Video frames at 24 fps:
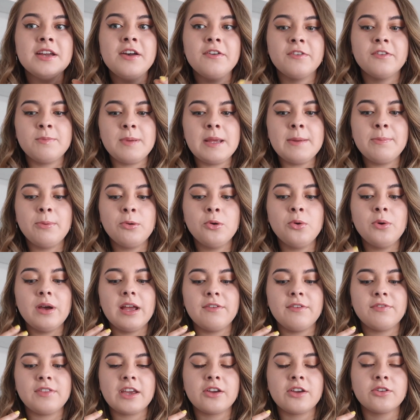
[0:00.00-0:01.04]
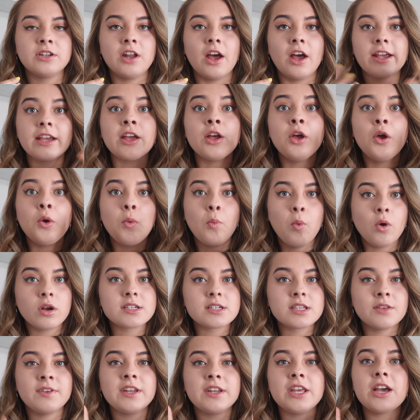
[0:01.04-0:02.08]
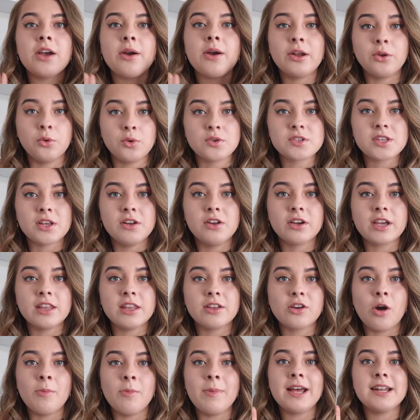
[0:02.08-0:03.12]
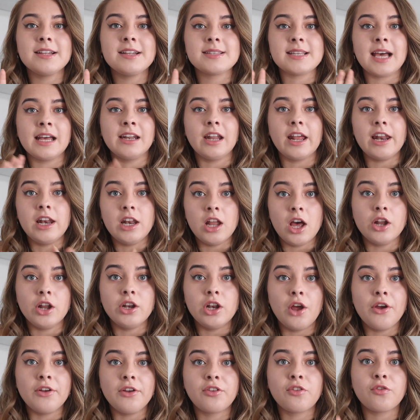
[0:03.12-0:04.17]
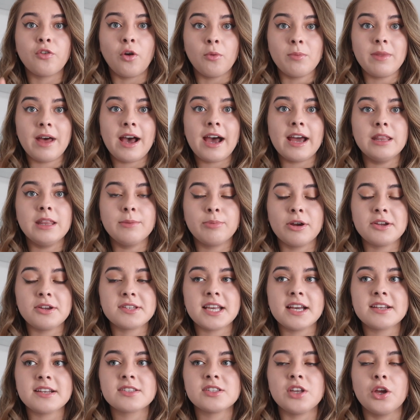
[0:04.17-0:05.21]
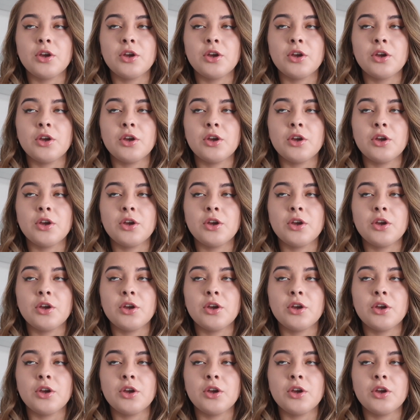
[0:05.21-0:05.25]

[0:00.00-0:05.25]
for people if they could like watch the video and also look in the comments and like learn loads from that in the process.